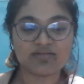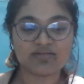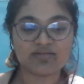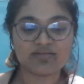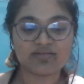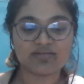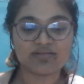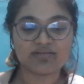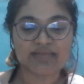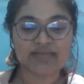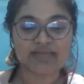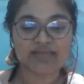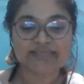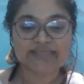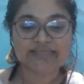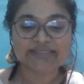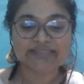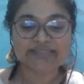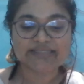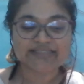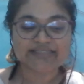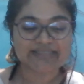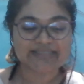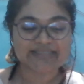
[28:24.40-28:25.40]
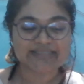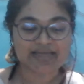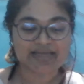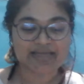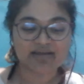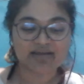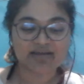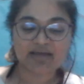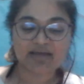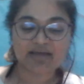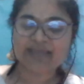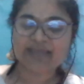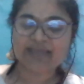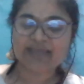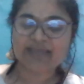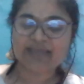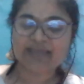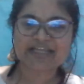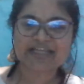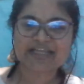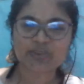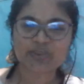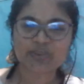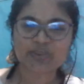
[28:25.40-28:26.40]
there's this, I sent
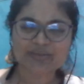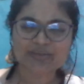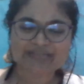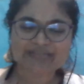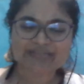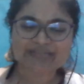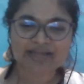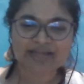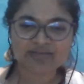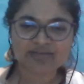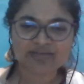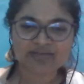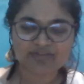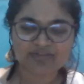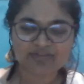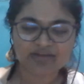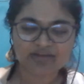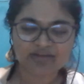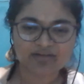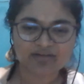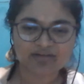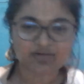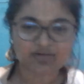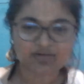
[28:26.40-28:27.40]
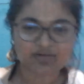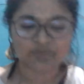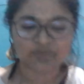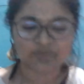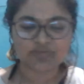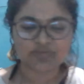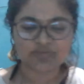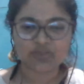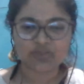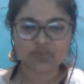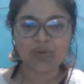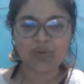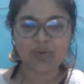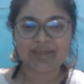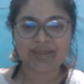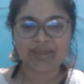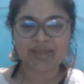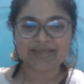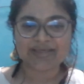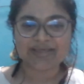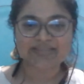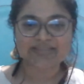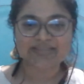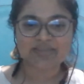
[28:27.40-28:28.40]
you a scientific video, I
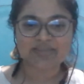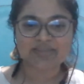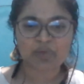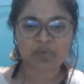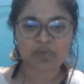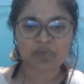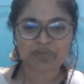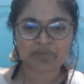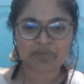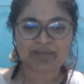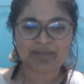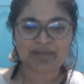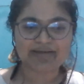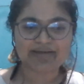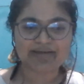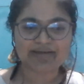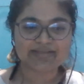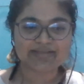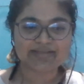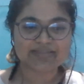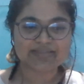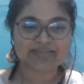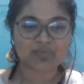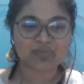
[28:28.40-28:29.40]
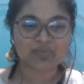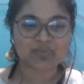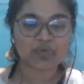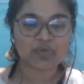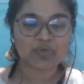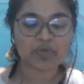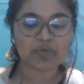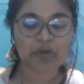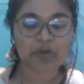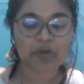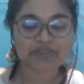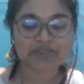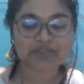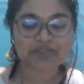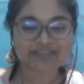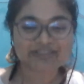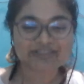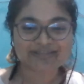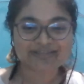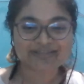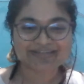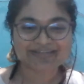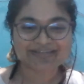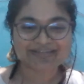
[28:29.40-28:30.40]
guess, about magnetism. Who watched it?
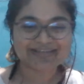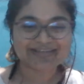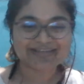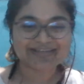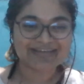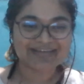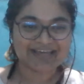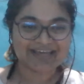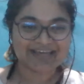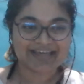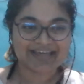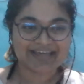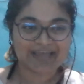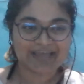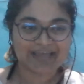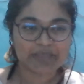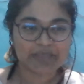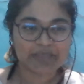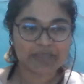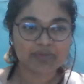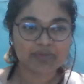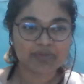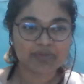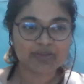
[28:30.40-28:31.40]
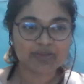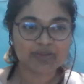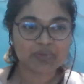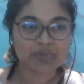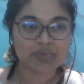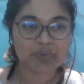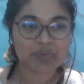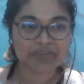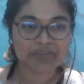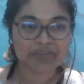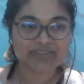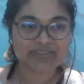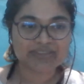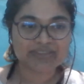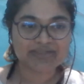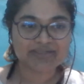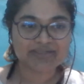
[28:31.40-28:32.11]
Anybody who watched it?